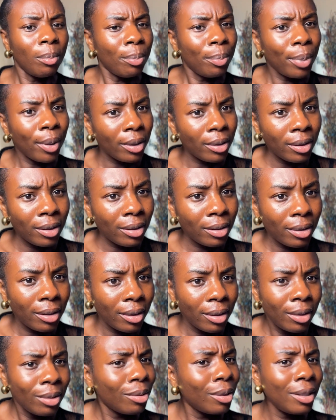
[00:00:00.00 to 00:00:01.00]
but
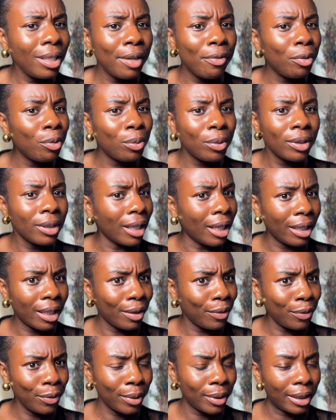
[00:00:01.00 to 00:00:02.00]
not everyone can
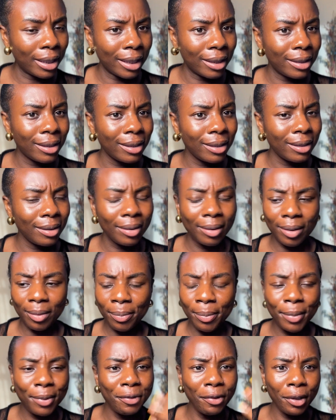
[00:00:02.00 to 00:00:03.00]
afford that.
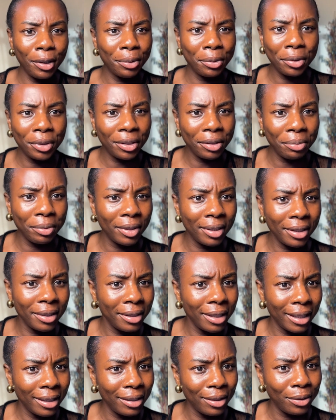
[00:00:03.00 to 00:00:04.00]
Before you know it, within
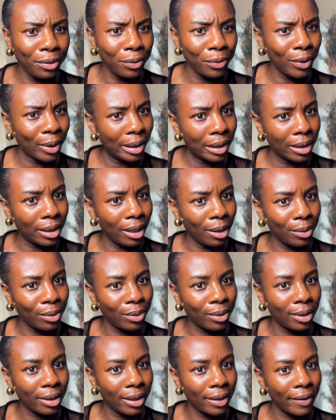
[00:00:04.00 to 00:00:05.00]
30 to
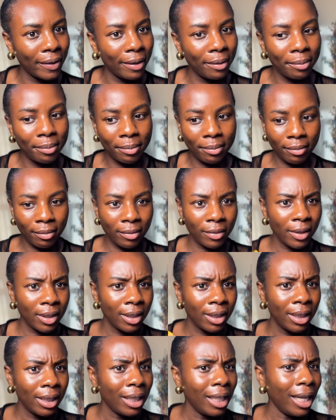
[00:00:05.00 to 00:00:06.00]
40,000 naira,
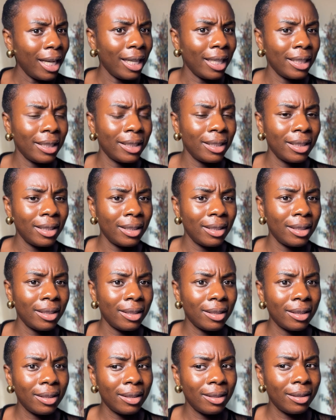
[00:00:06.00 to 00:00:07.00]
and
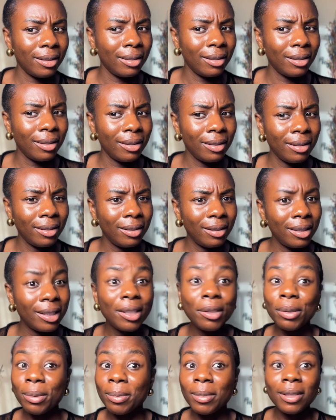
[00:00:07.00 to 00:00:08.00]
the
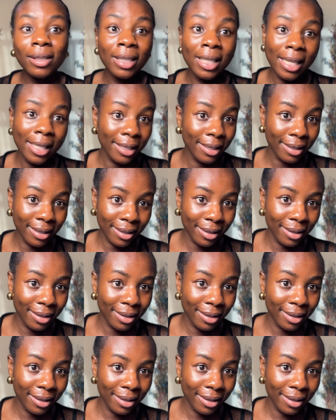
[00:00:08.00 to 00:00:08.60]
cream is nice.